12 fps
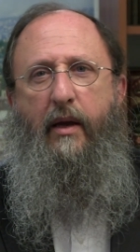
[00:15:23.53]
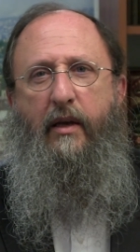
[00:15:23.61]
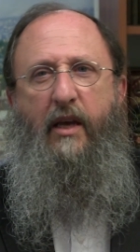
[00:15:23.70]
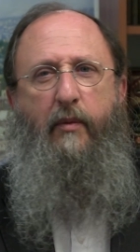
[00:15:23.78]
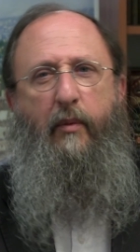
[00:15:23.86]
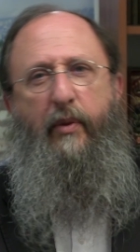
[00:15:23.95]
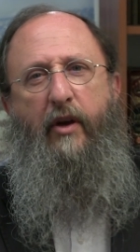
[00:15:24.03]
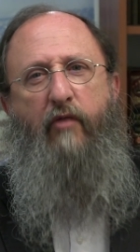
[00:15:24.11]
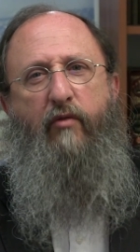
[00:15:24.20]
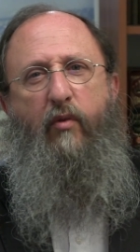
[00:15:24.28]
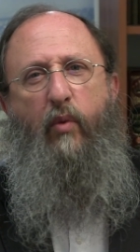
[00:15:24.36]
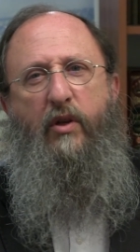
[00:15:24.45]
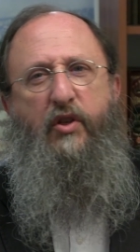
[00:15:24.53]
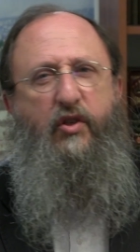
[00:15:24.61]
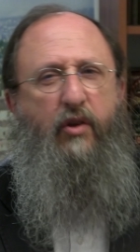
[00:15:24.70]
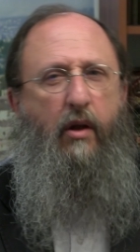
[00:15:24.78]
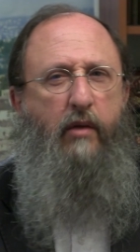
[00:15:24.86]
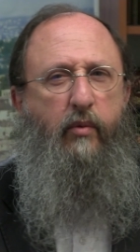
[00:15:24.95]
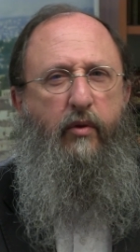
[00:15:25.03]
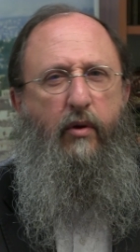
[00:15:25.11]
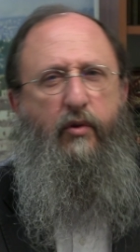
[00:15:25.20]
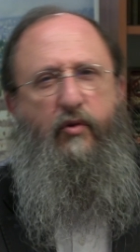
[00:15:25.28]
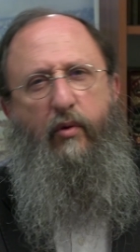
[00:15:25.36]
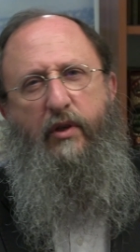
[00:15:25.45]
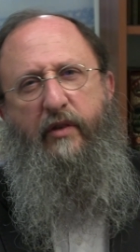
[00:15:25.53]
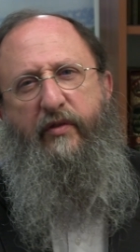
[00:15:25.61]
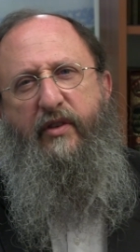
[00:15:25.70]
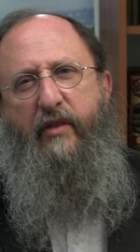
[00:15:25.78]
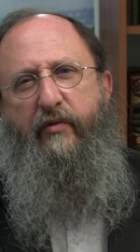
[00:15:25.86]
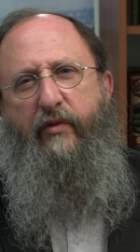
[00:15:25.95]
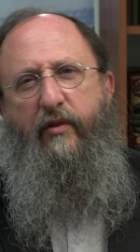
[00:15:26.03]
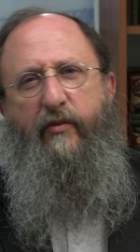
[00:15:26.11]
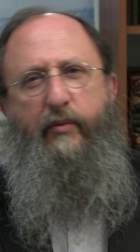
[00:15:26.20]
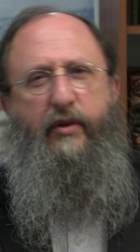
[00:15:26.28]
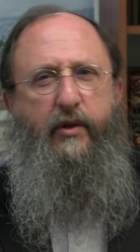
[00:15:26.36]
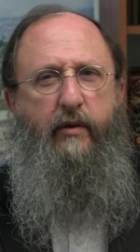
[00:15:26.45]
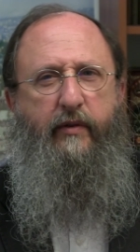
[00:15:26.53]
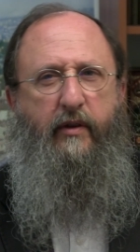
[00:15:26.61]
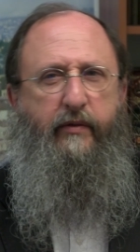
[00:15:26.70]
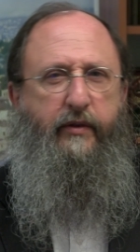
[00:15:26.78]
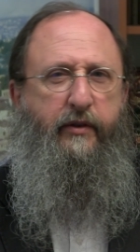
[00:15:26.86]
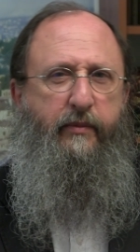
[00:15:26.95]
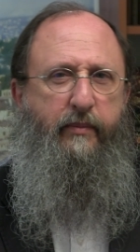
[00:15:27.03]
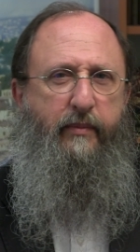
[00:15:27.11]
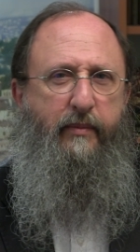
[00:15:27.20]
Keep your pantry well stocked with all sorts of stuff full of preservatives.